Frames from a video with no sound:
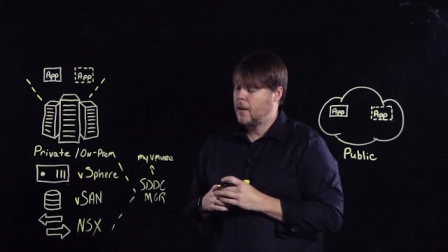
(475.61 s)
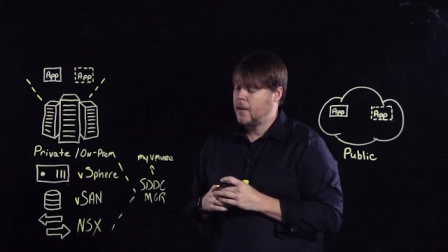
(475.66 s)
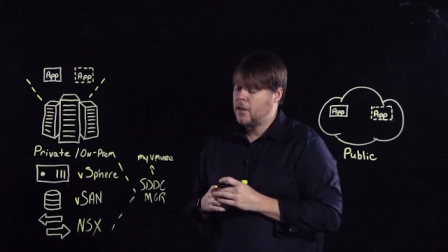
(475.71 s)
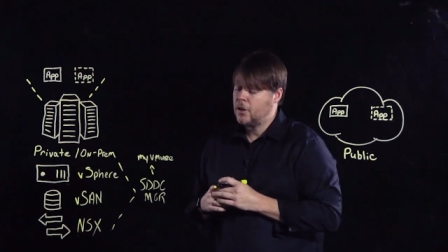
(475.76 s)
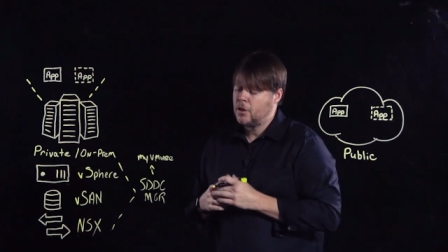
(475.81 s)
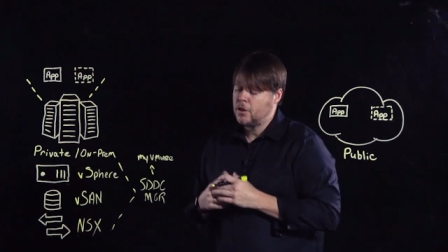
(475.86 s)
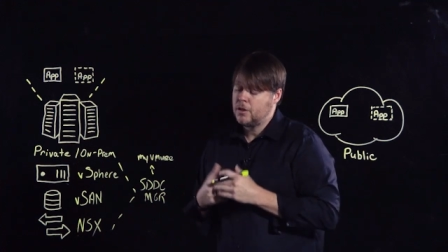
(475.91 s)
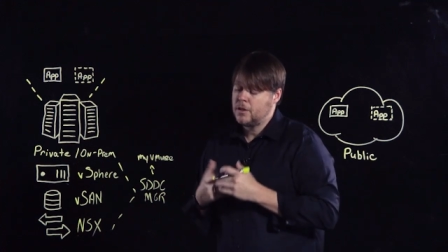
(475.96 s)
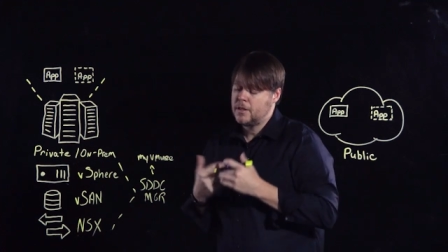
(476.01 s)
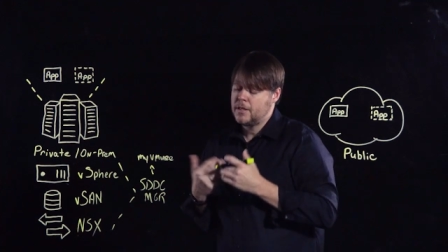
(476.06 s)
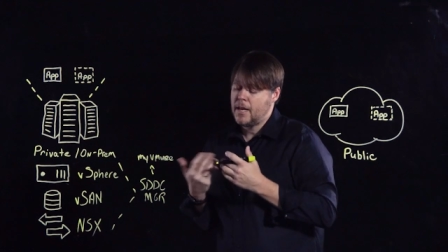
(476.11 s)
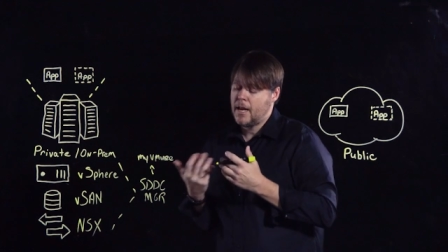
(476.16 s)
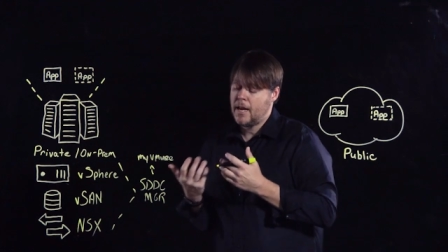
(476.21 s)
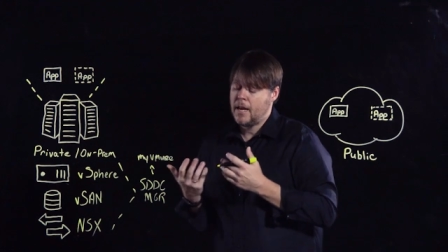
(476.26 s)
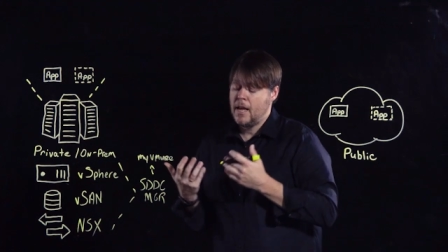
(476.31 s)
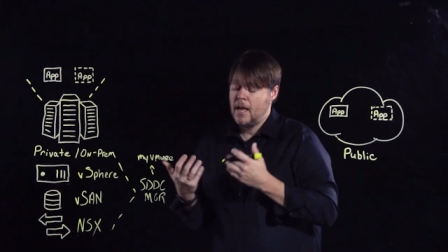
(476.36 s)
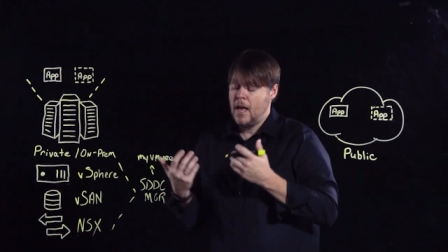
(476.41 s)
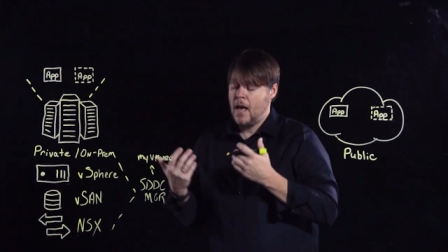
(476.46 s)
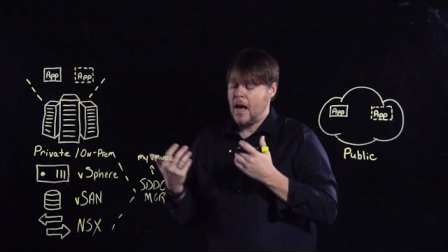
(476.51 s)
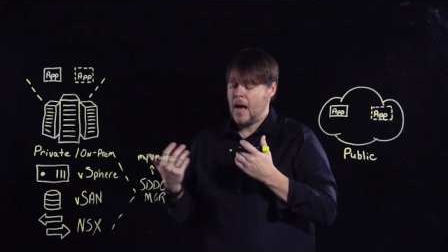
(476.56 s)
You could
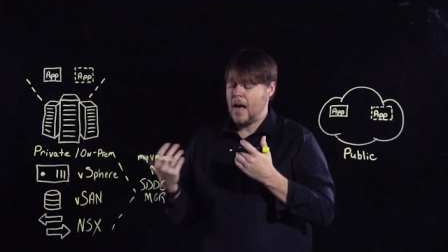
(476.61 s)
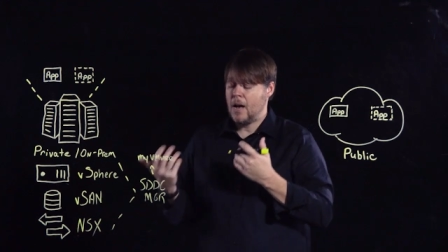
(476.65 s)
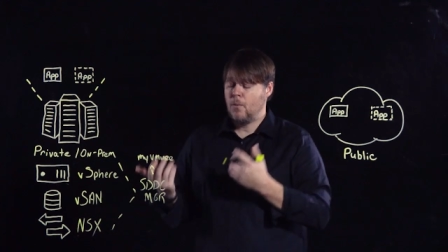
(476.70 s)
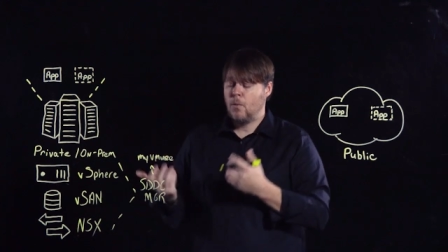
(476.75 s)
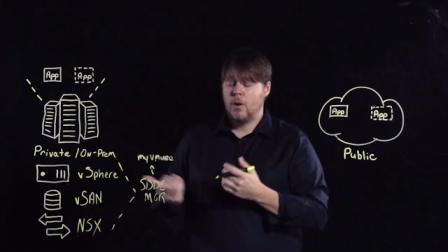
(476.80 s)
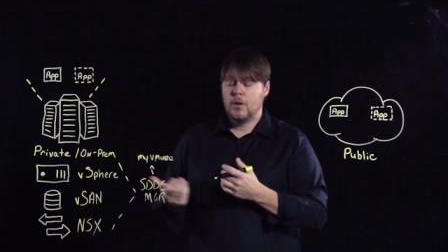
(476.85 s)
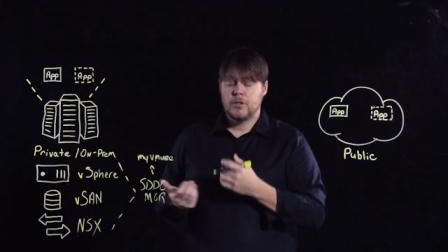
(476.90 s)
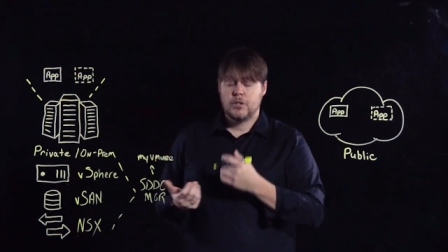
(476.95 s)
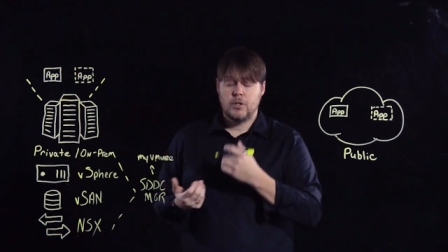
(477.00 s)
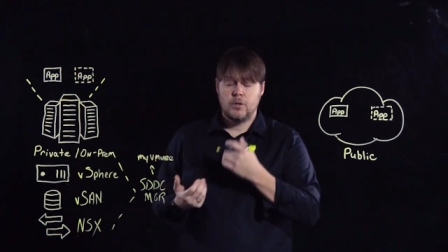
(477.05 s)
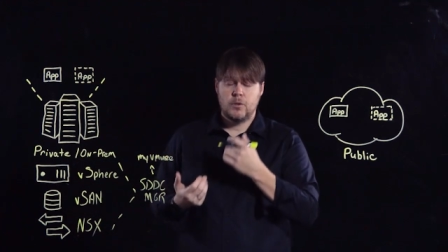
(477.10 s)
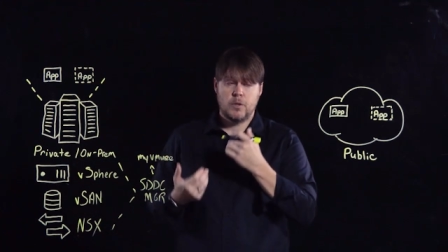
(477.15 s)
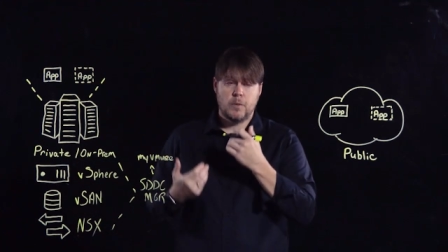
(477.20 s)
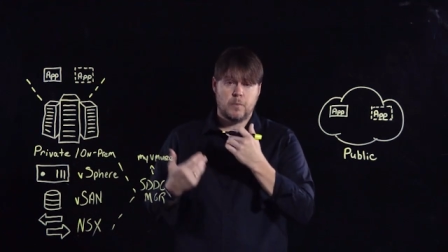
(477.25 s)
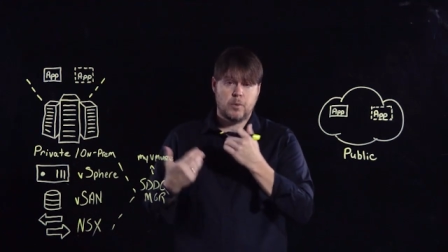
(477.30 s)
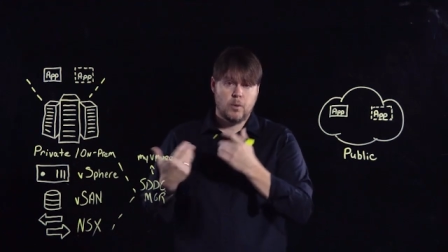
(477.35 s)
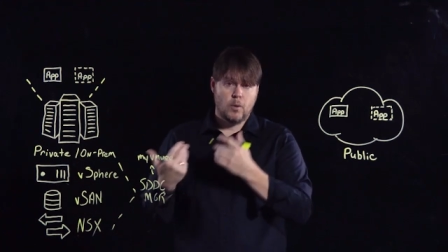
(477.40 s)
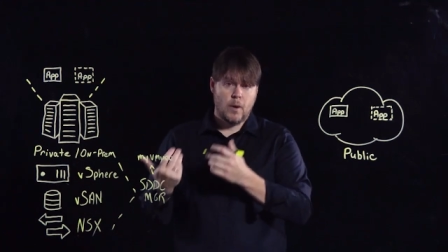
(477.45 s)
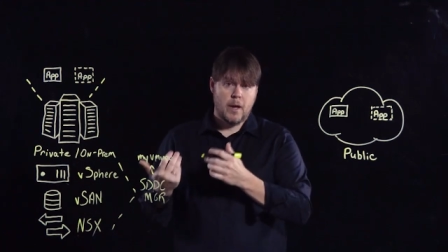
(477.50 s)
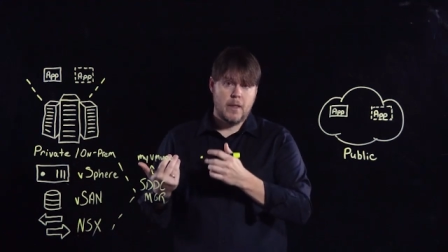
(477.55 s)
say, I want to
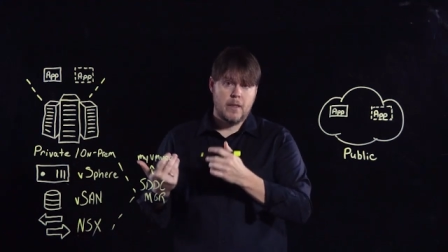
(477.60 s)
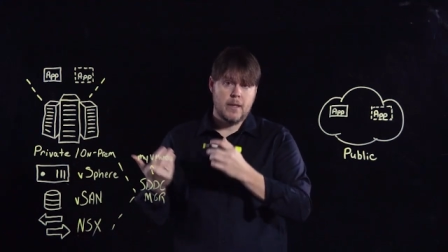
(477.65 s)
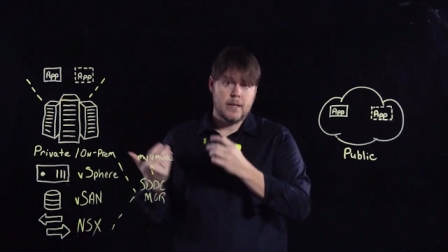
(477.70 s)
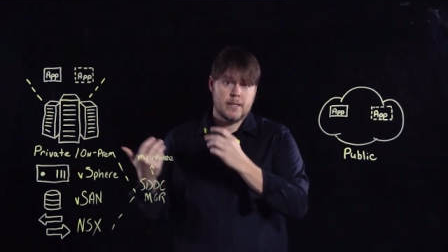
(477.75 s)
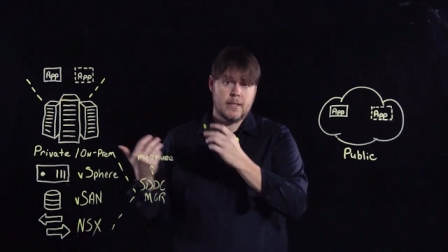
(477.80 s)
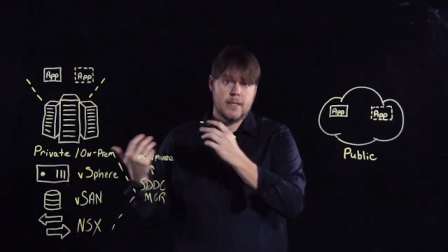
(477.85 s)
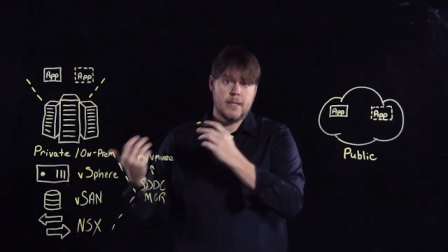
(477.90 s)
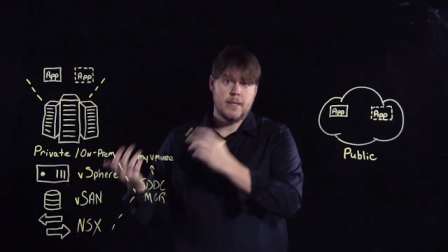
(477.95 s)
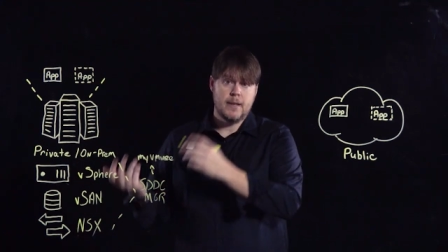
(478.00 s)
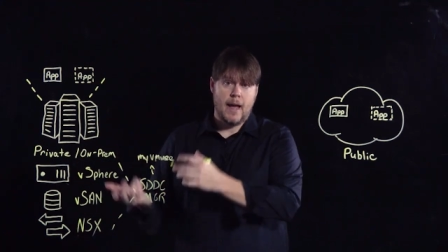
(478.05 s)
deploy this